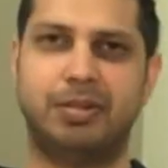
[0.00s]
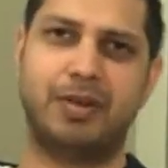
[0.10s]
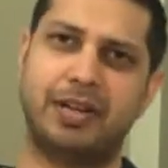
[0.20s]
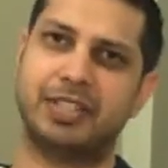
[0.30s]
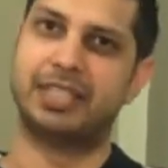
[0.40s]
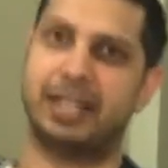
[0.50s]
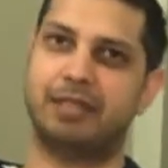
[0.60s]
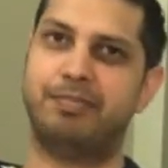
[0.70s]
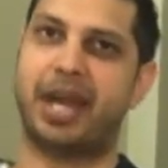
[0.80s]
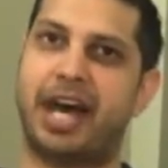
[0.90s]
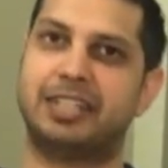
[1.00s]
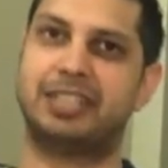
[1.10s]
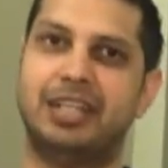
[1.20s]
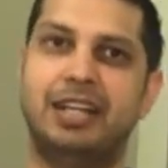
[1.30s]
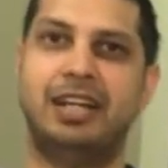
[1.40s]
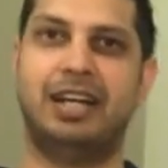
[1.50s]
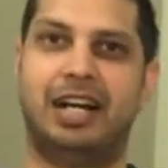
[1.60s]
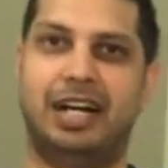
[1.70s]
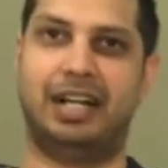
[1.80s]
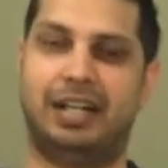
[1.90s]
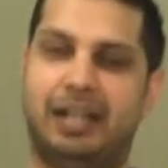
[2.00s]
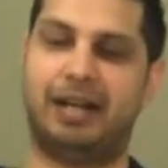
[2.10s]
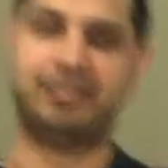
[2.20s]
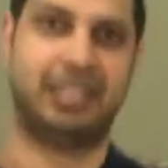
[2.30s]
around the second patch. I've